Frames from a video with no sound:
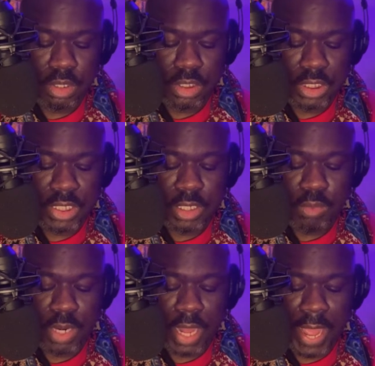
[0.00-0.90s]
She
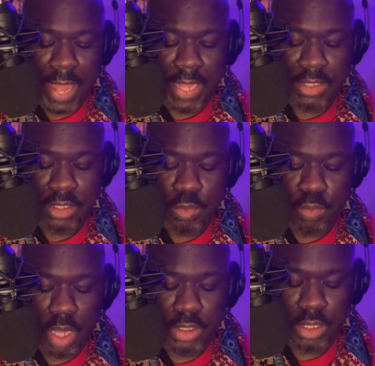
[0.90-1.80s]
did what I asked
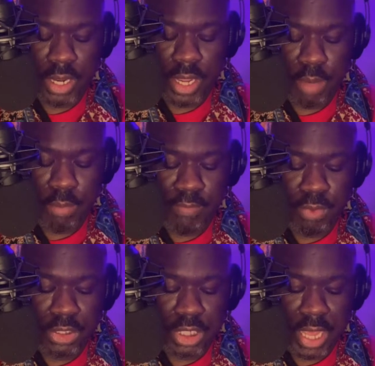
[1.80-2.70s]
and washed her hair
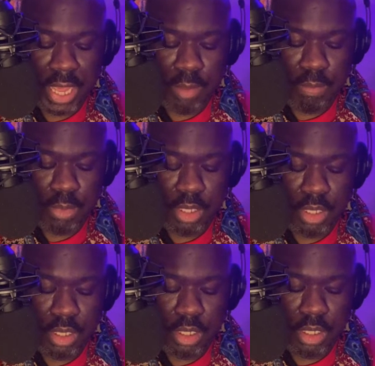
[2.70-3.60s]
before she came.
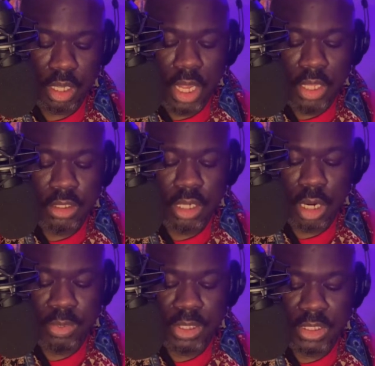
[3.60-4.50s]
The
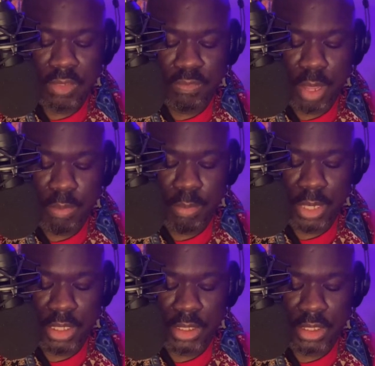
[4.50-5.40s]
sharp scents of
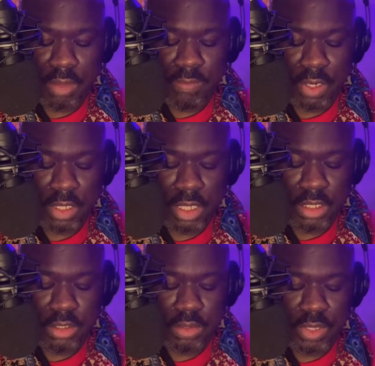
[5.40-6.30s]
peppermint and sulfur
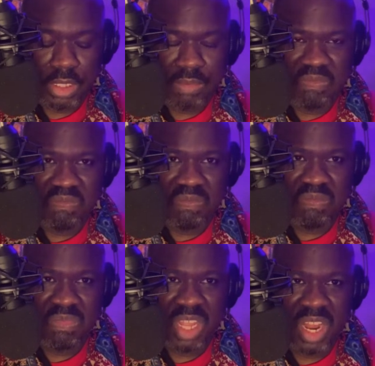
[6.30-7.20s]
cling to it,
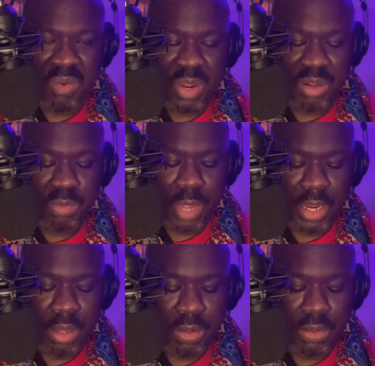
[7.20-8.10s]
and I wrinkle my
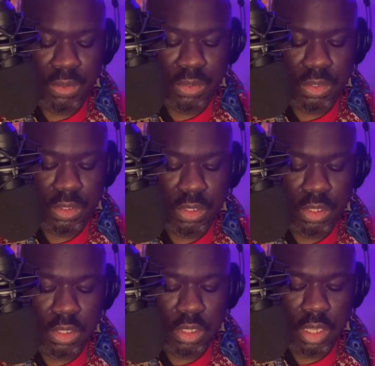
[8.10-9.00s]
nose.
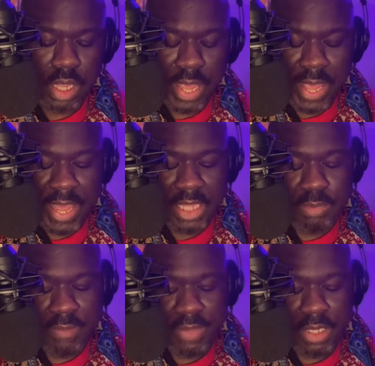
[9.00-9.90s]
As
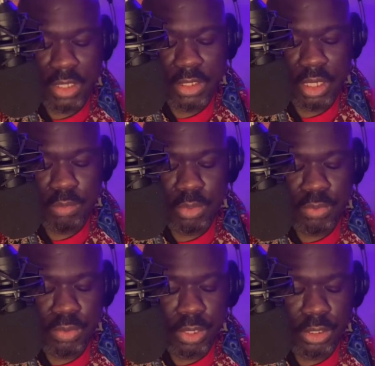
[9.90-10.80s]
my fingers tumble
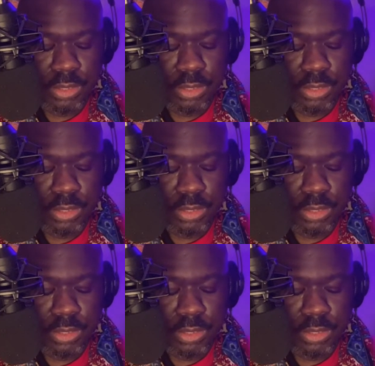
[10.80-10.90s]
through her